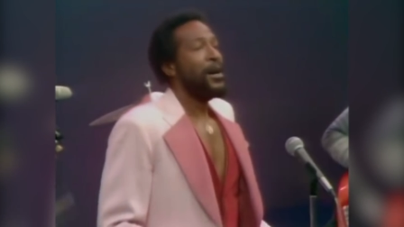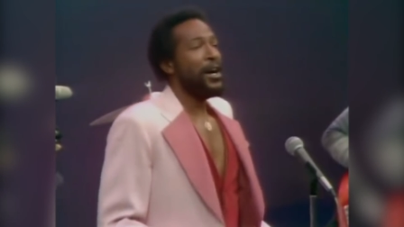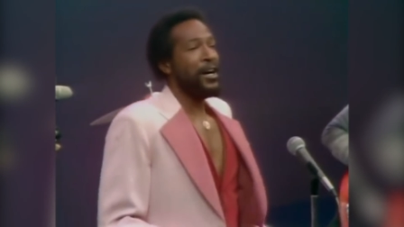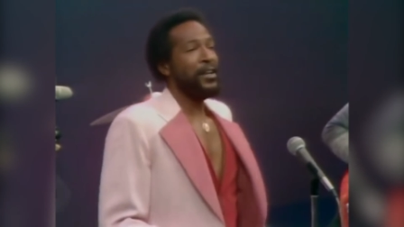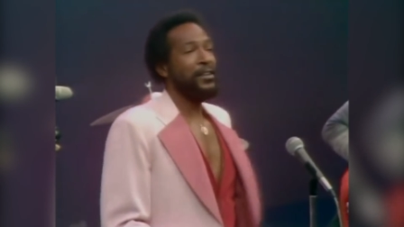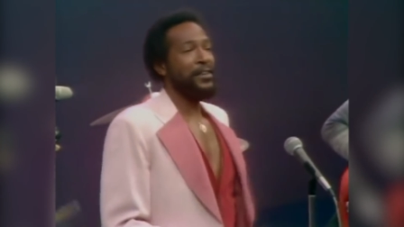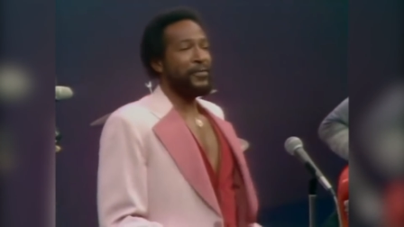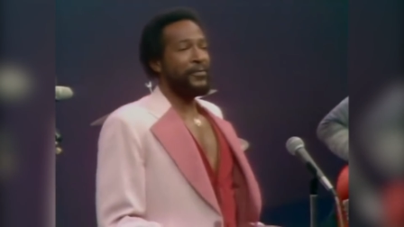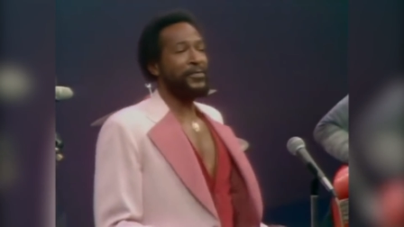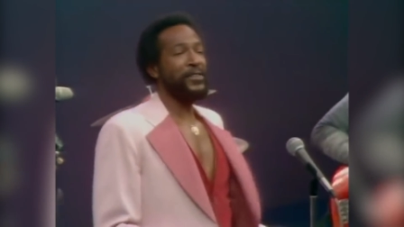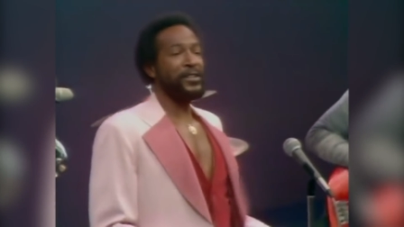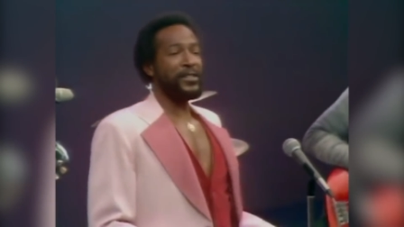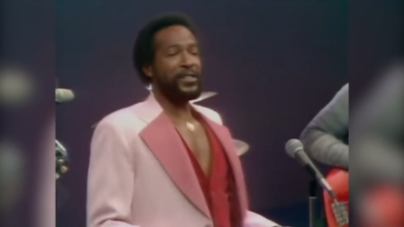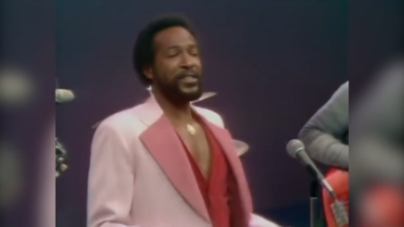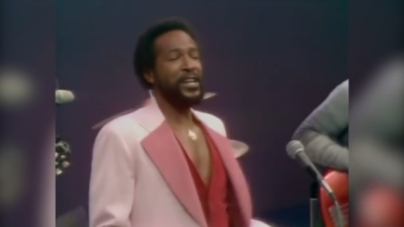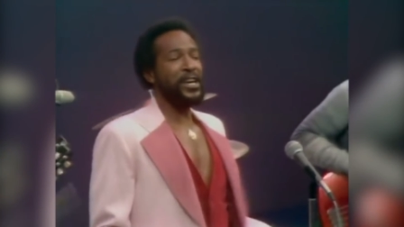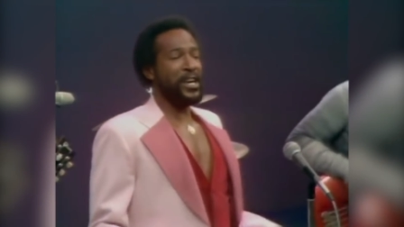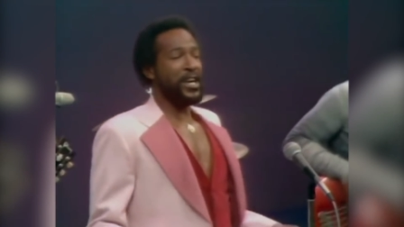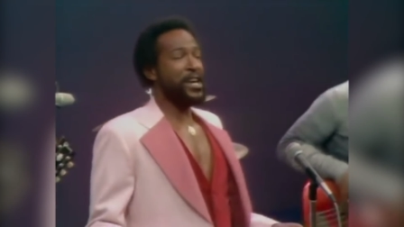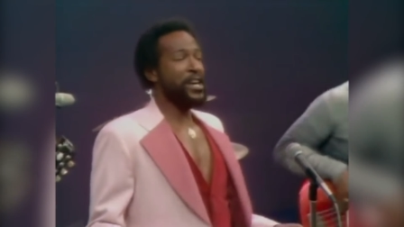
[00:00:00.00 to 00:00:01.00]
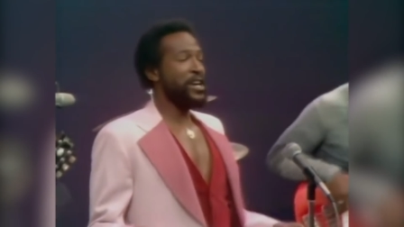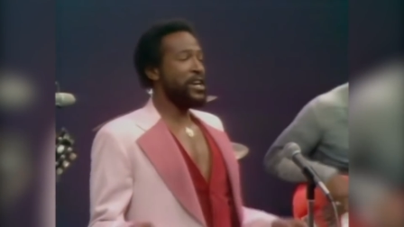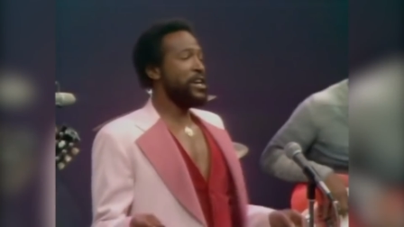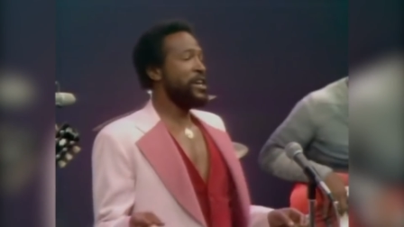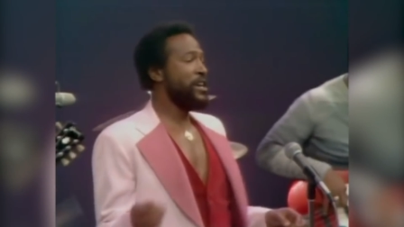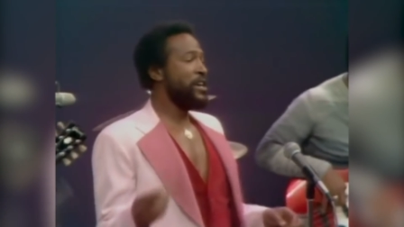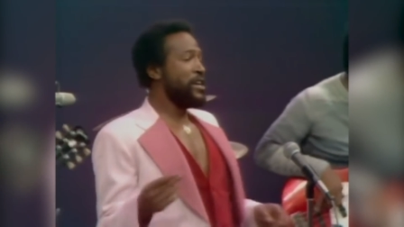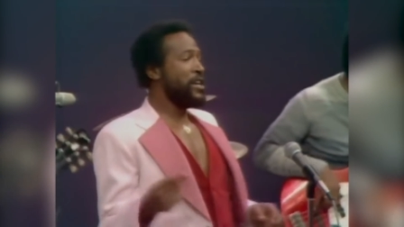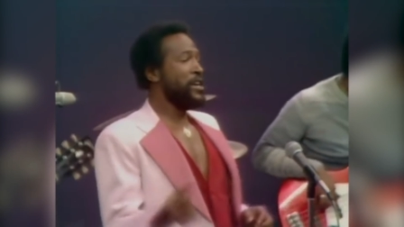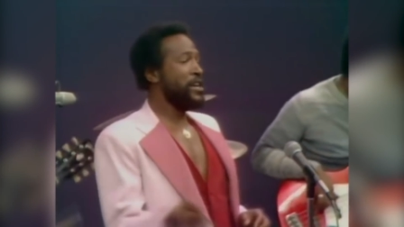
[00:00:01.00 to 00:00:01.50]
For now, however,
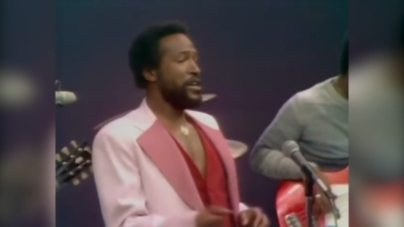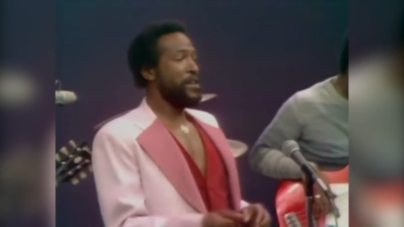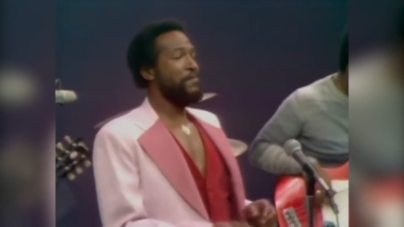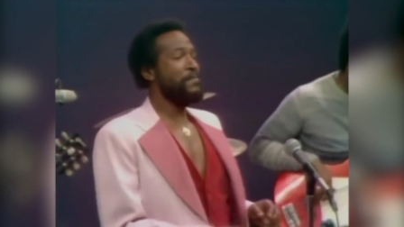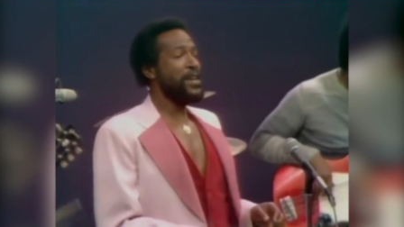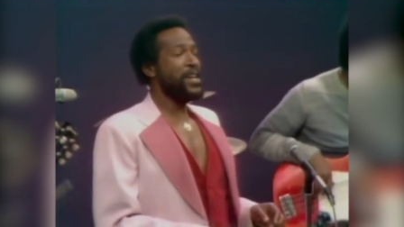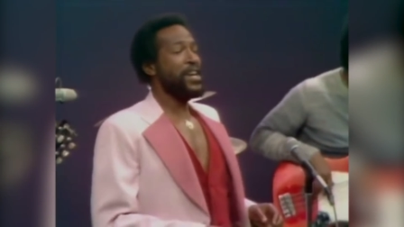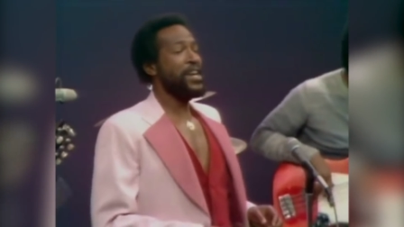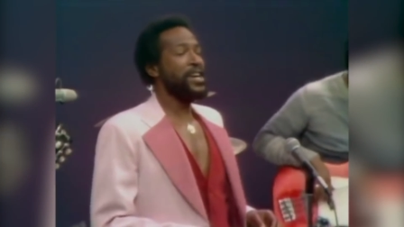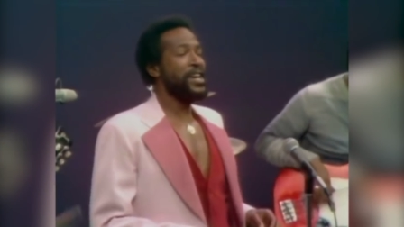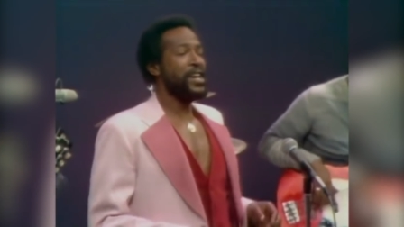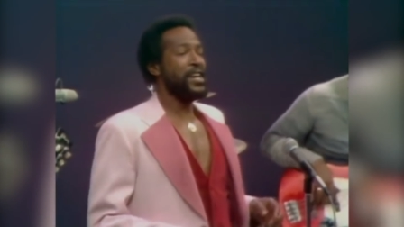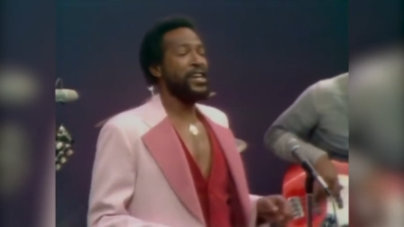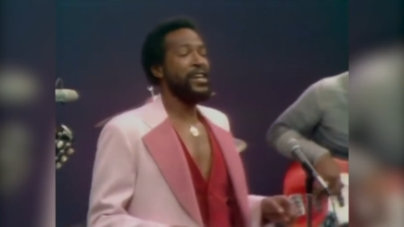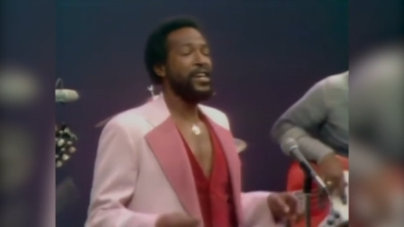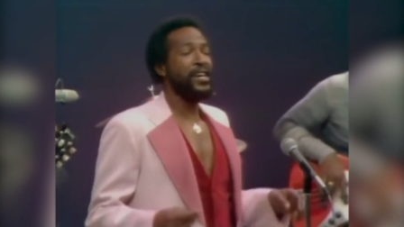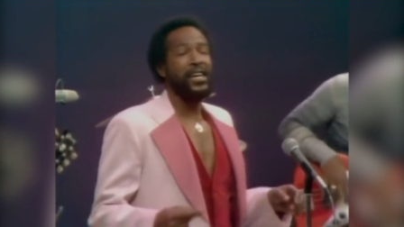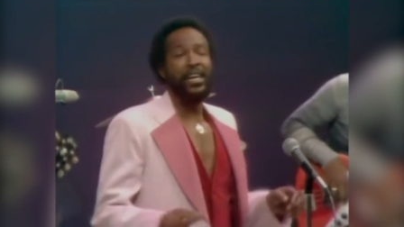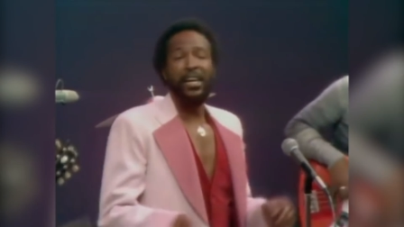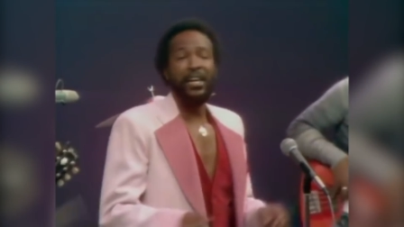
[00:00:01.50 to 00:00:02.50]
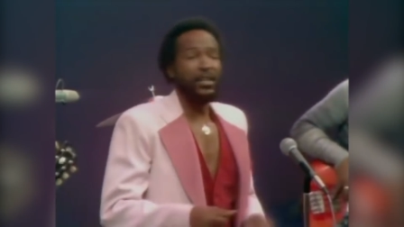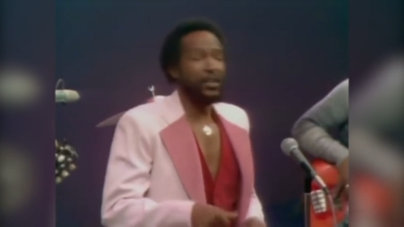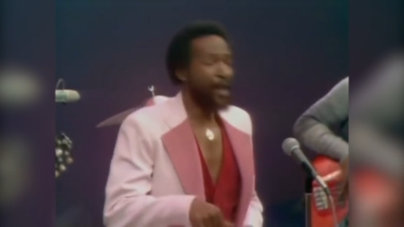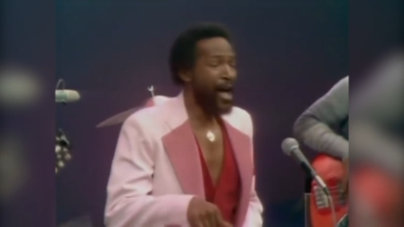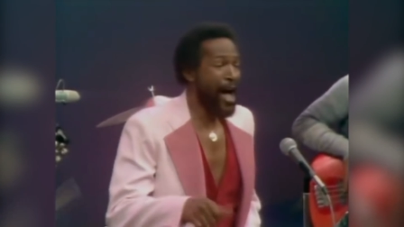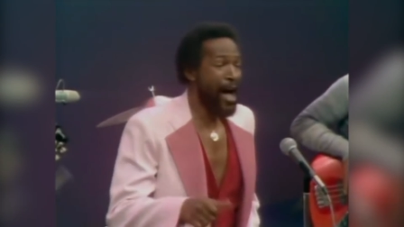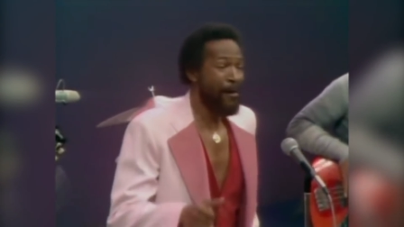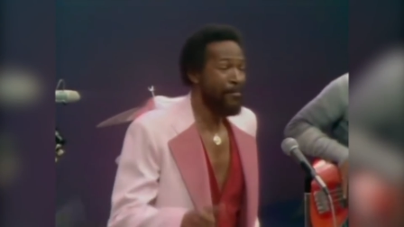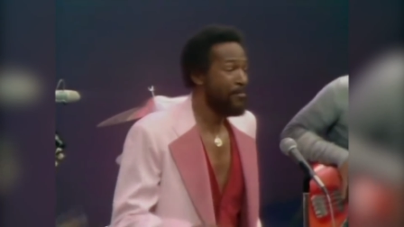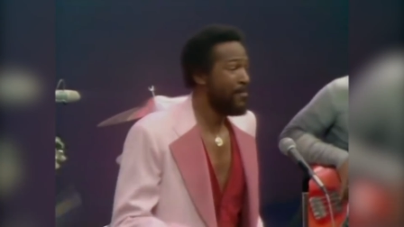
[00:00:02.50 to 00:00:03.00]
we've got to give it up.